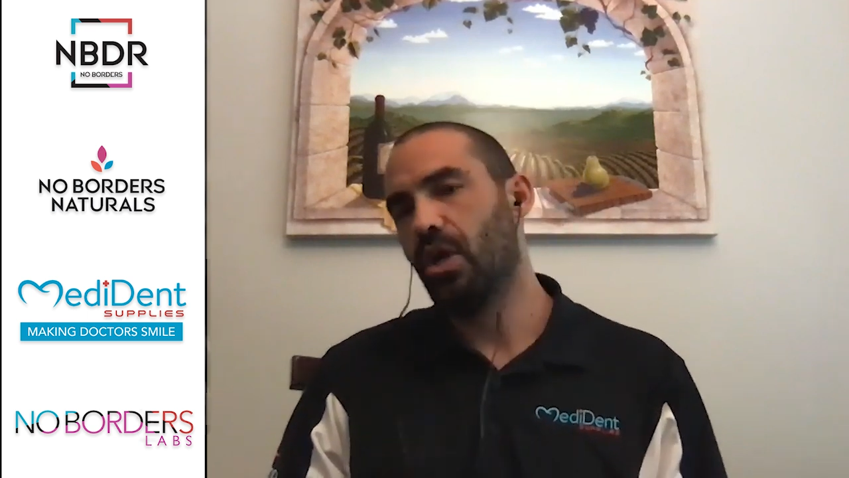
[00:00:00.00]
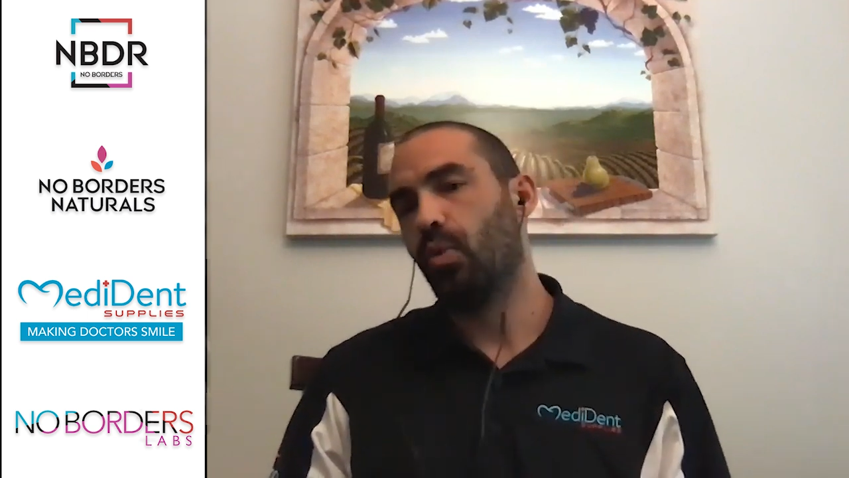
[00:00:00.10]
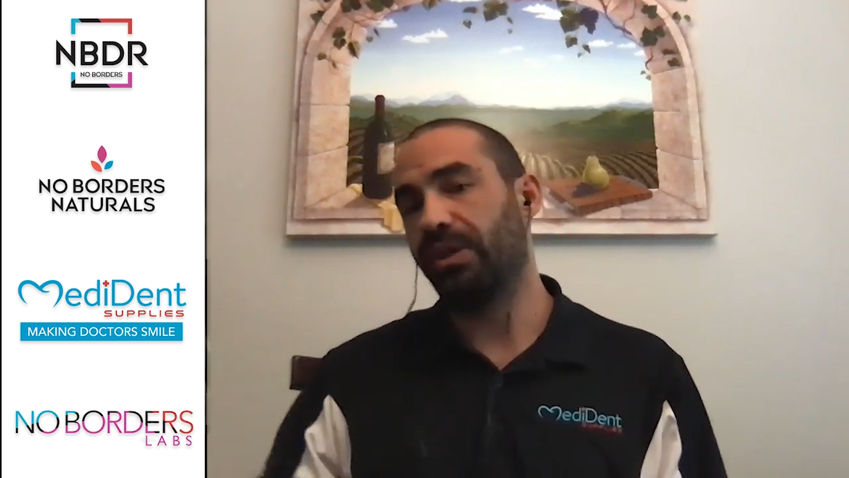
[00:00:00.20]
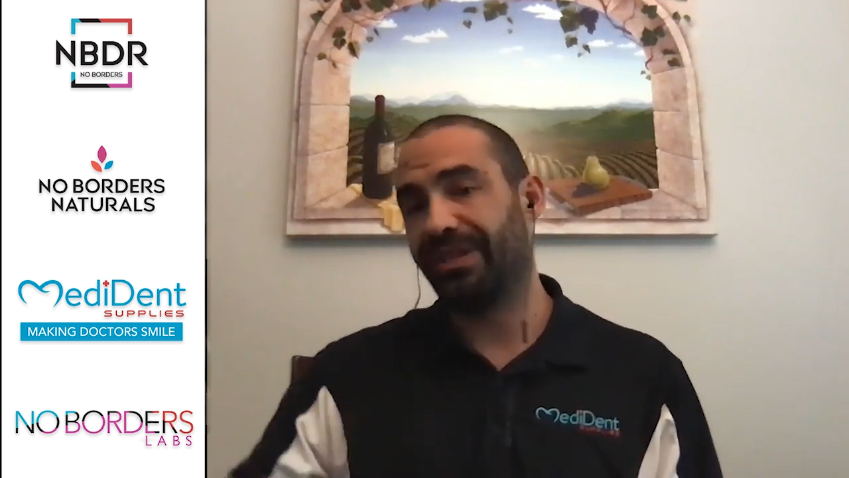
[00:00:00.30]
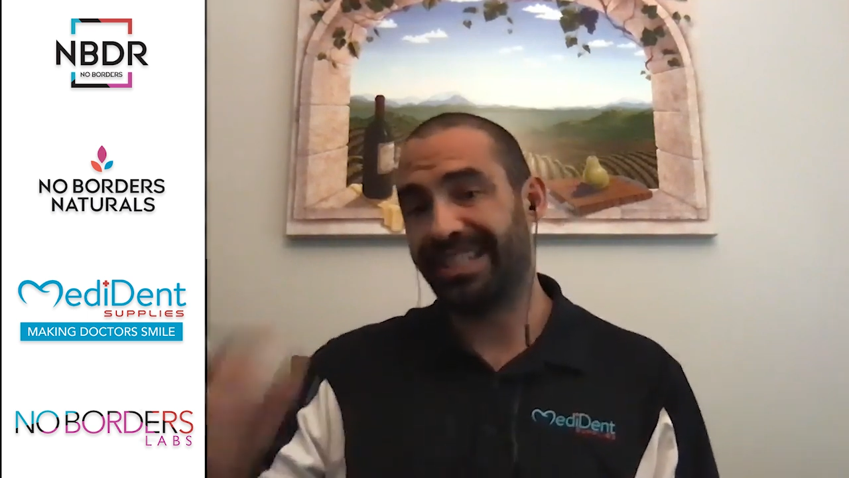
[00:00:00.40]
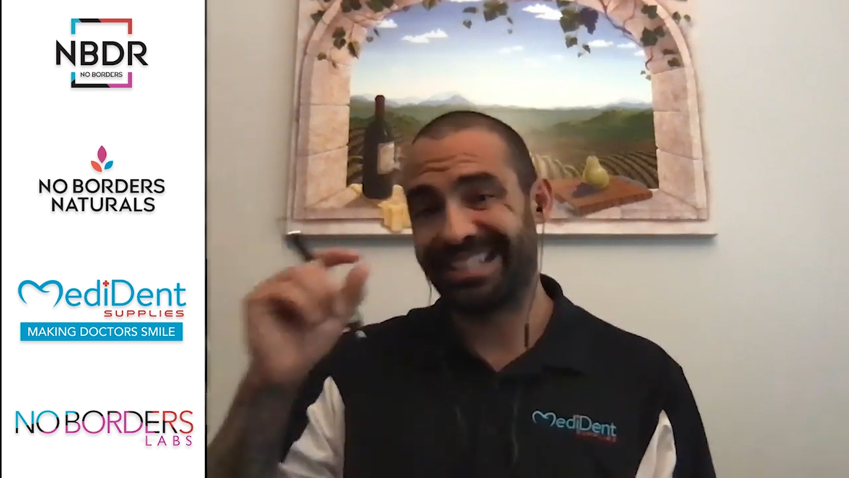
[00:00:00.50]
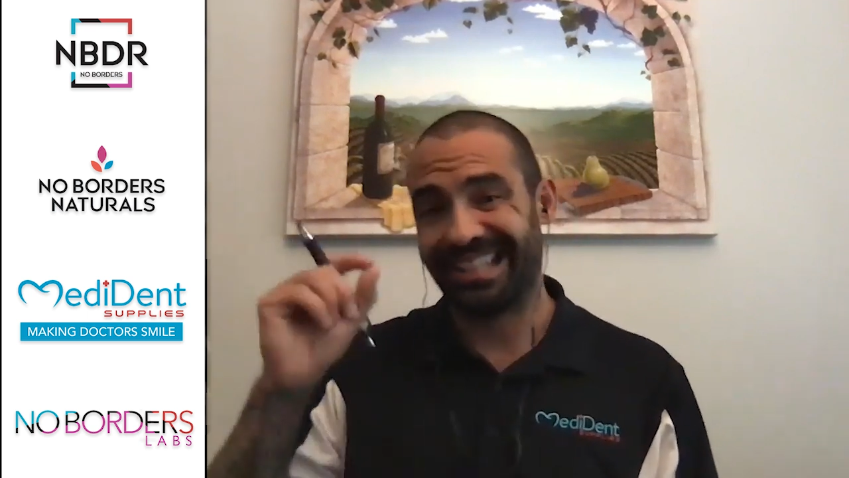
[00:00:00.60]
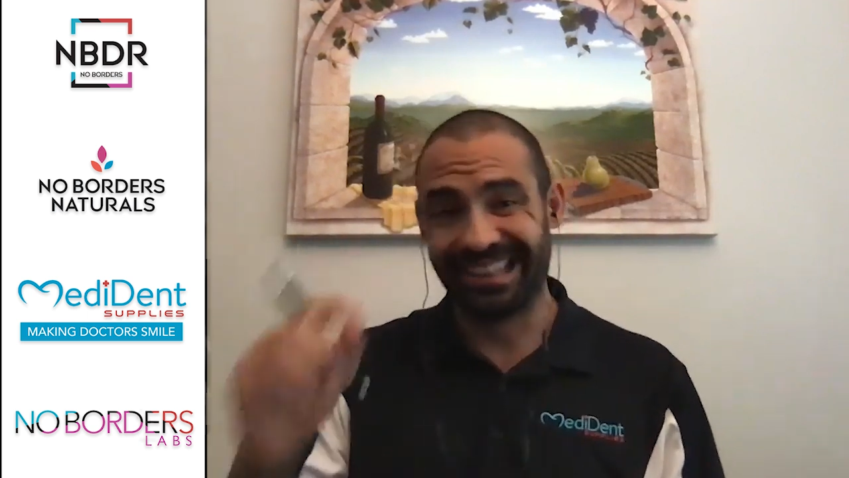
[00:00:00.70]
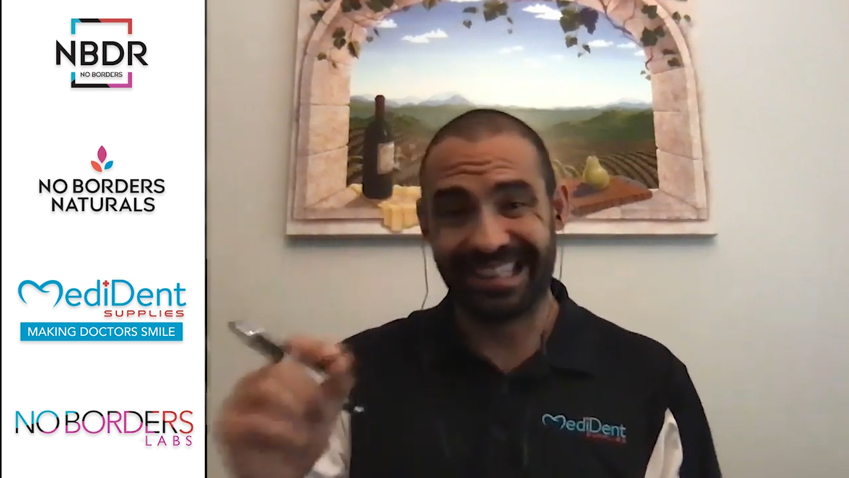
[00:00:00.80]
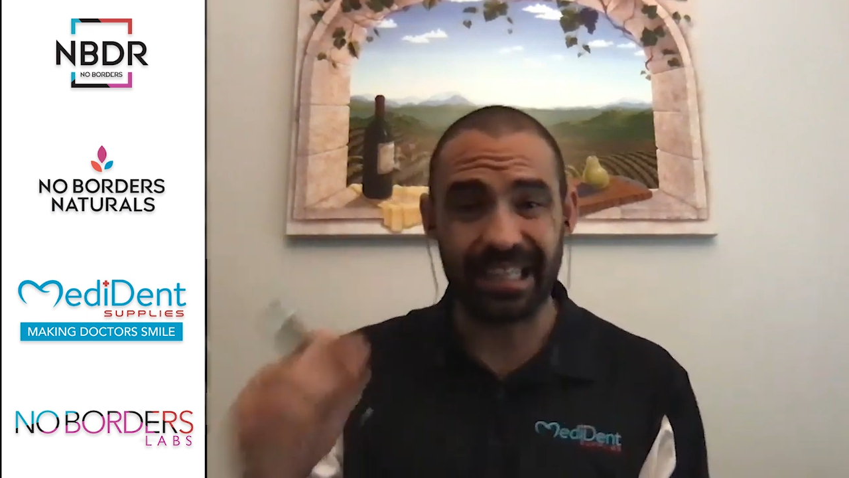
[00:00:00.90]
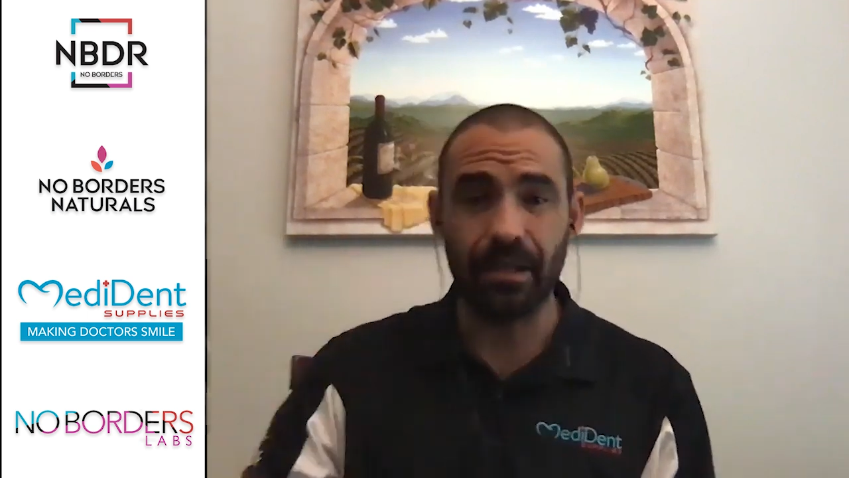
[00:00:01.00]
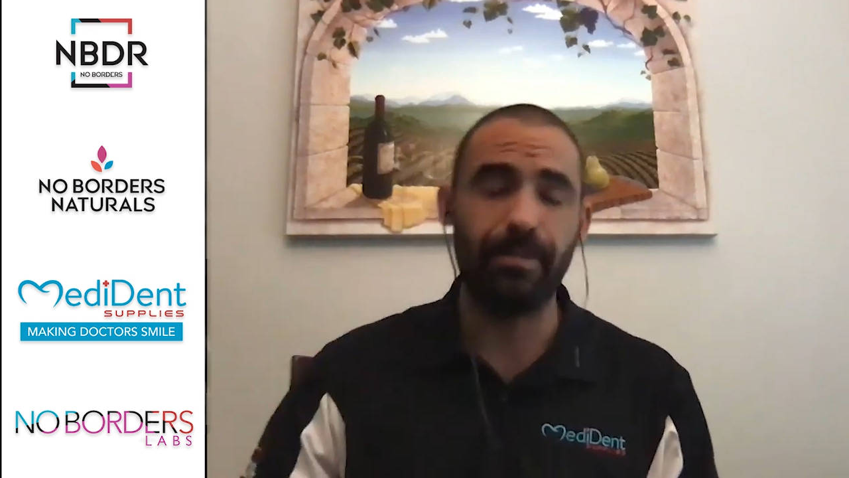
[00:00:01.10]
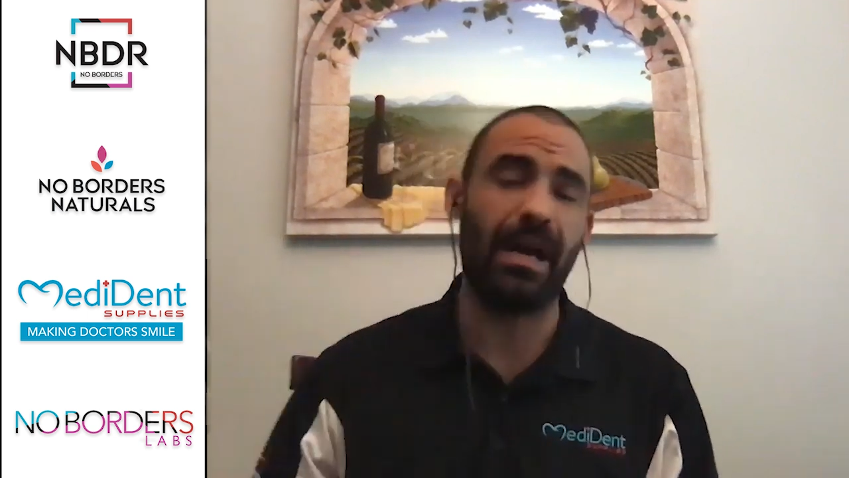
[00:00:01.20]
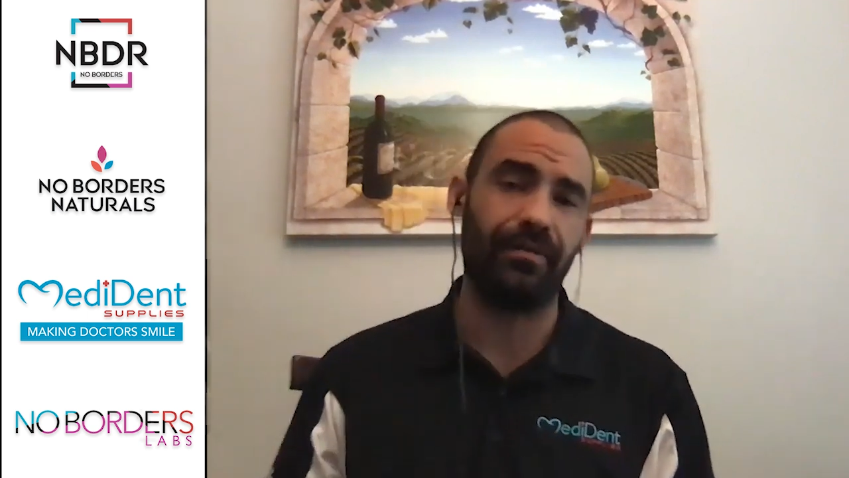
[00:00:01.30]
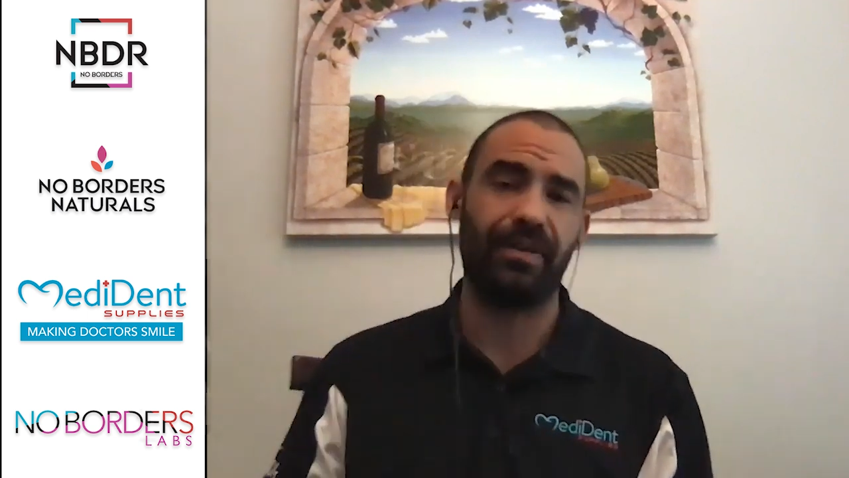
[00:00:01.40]
with the little
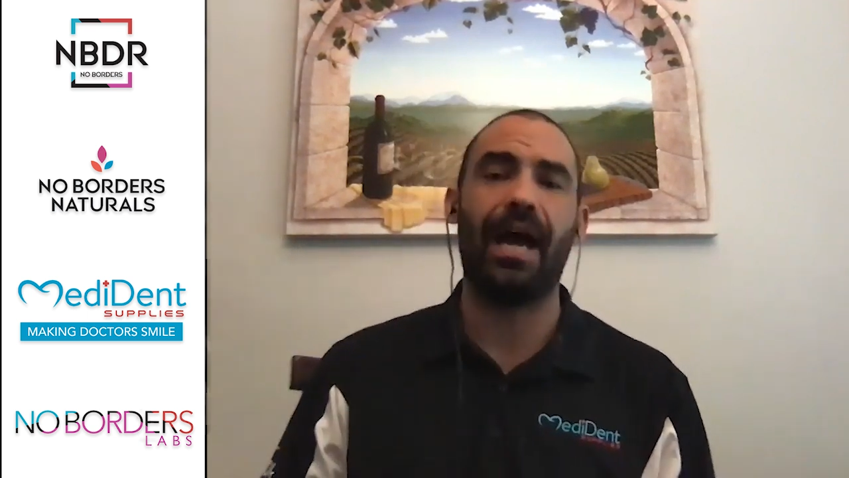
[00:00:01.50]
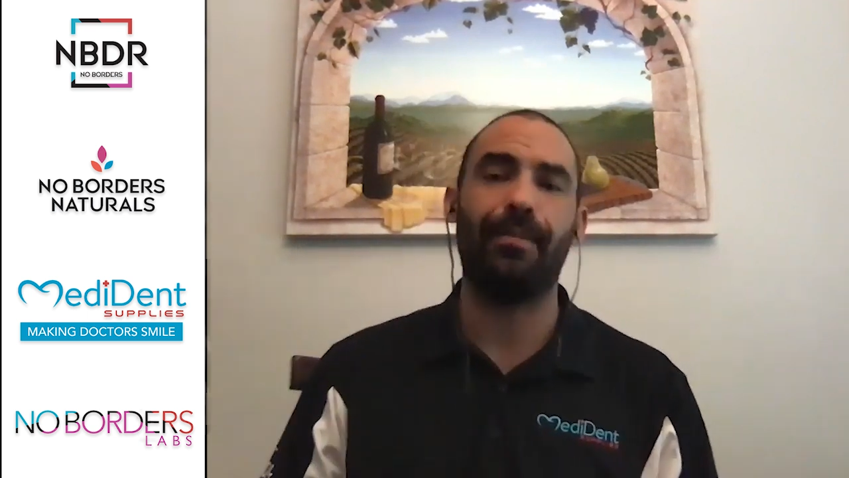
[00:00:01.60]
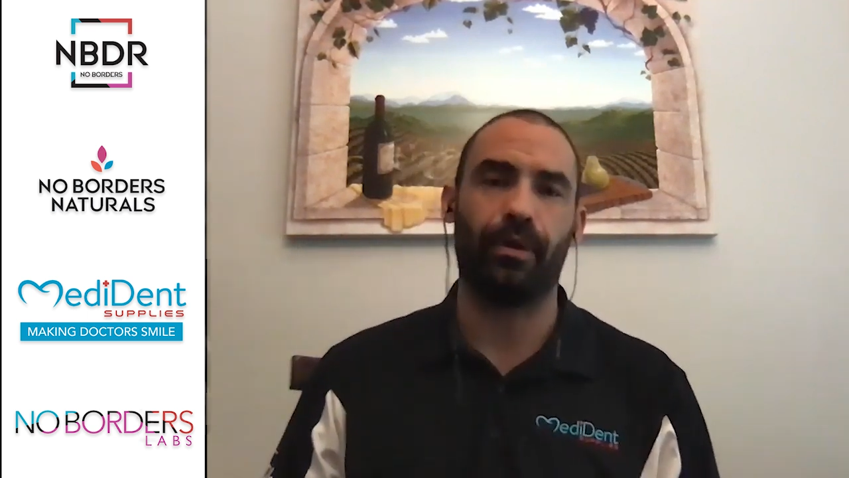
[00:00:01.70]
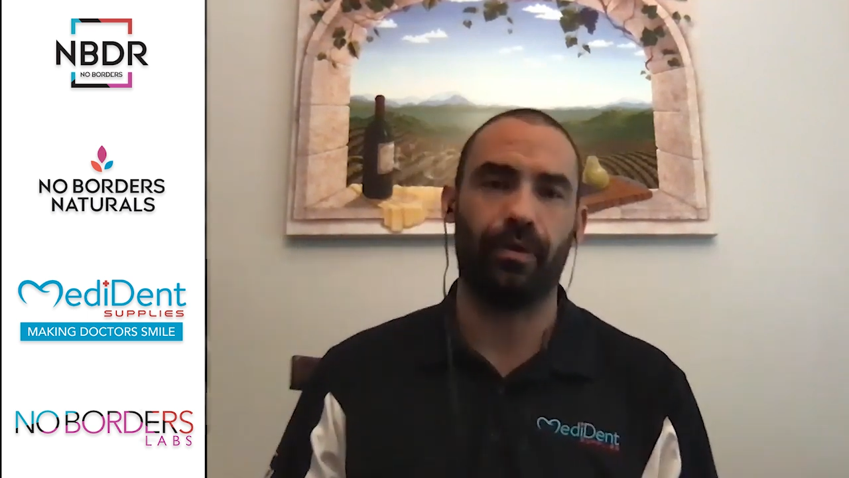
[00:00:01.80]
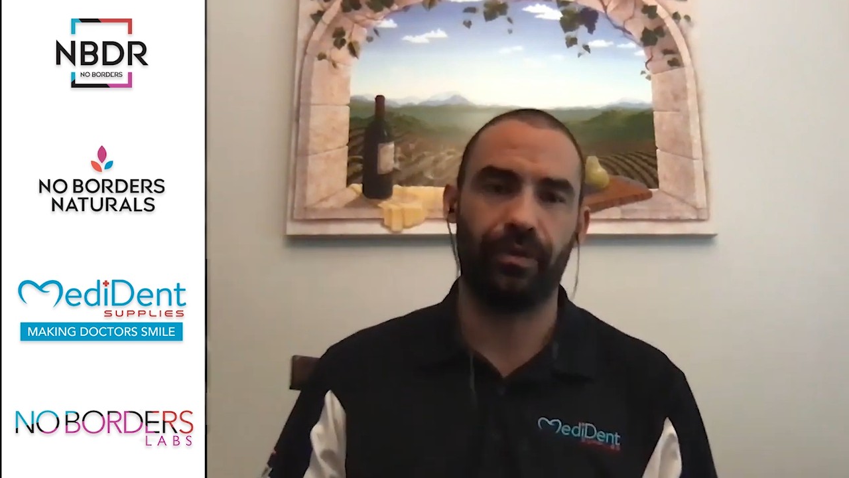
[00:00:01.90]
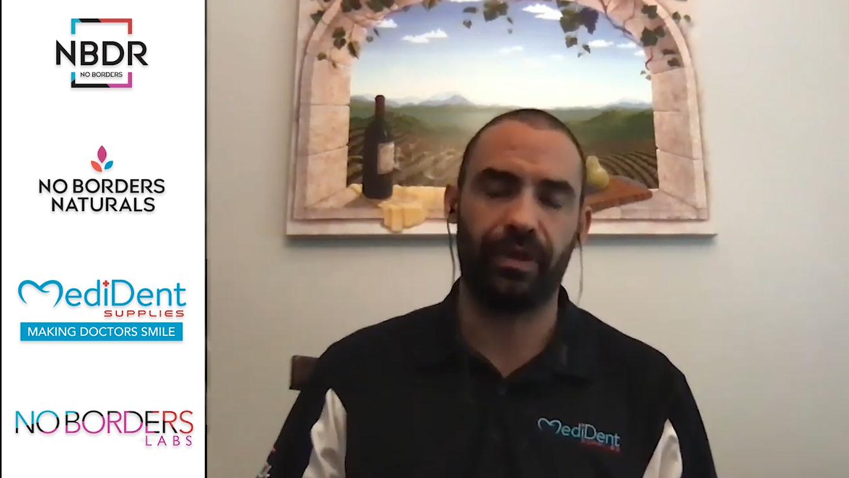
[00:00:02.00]
amount of capital